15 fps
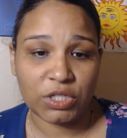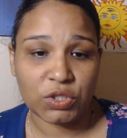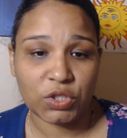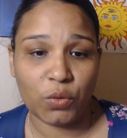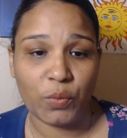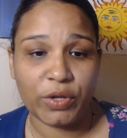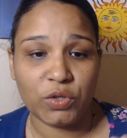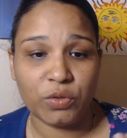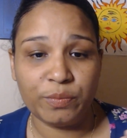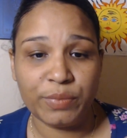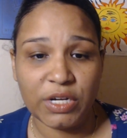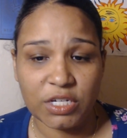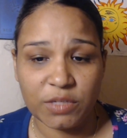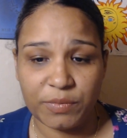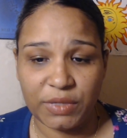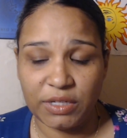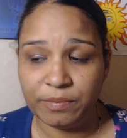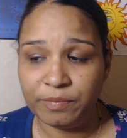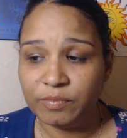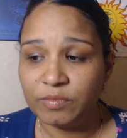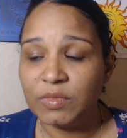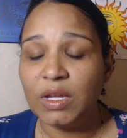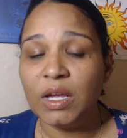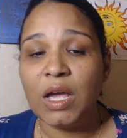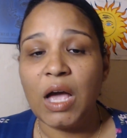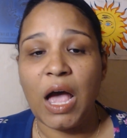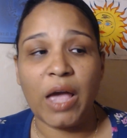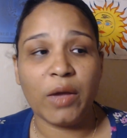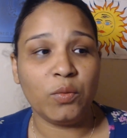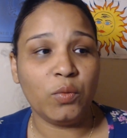So when you book me,
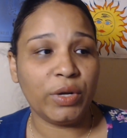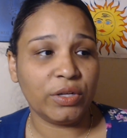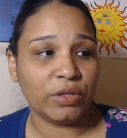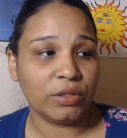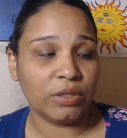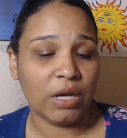I will,